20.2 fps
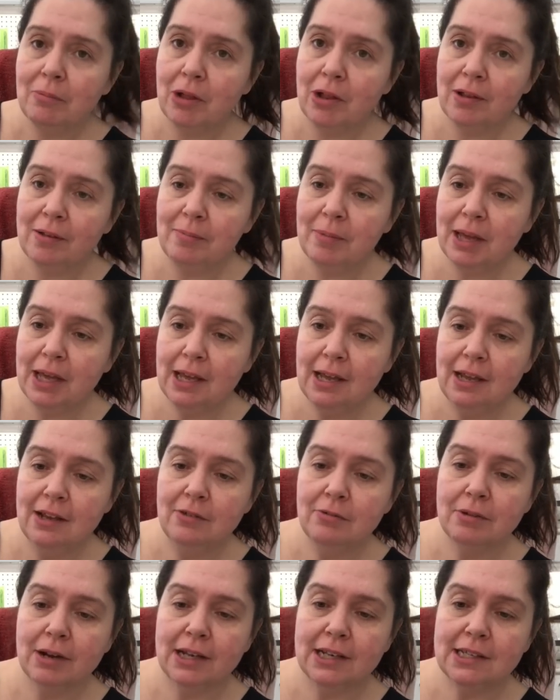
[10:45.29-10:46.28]
all
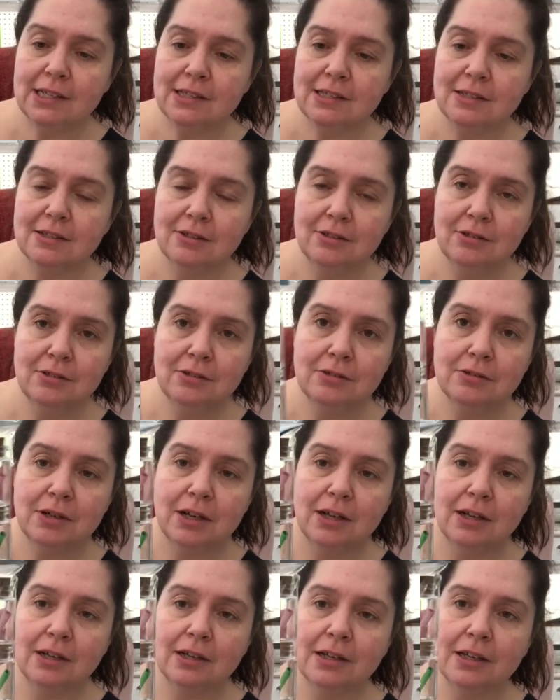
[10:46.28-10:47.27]
made, ready to
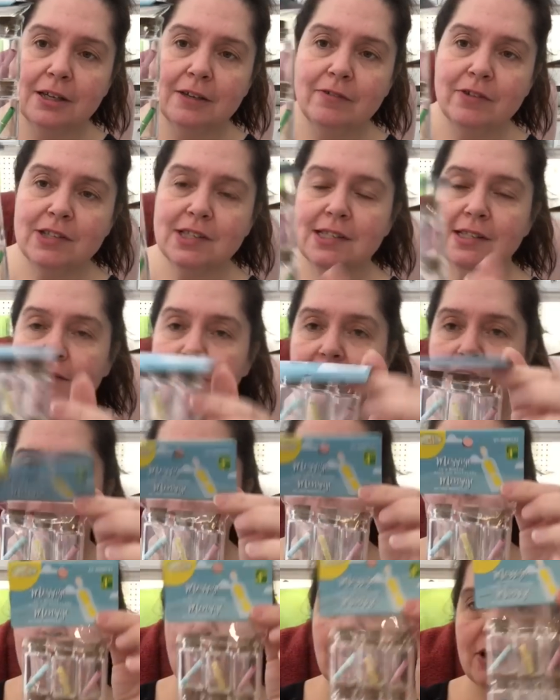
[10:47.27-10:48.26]
uh, give us
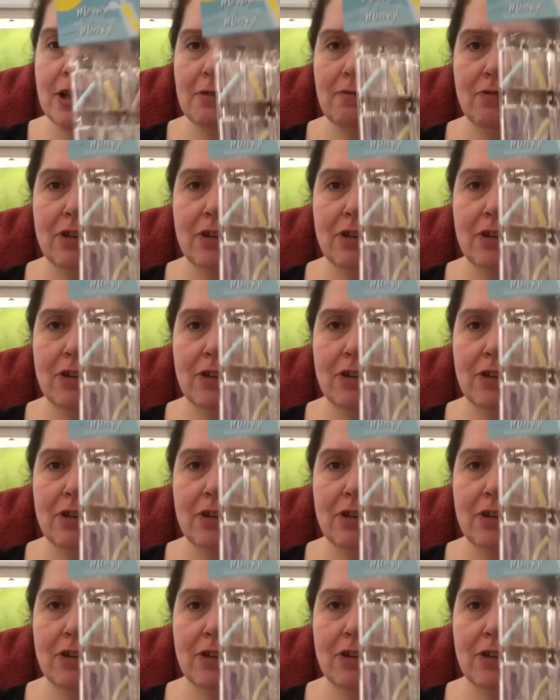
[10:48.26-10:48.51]
little party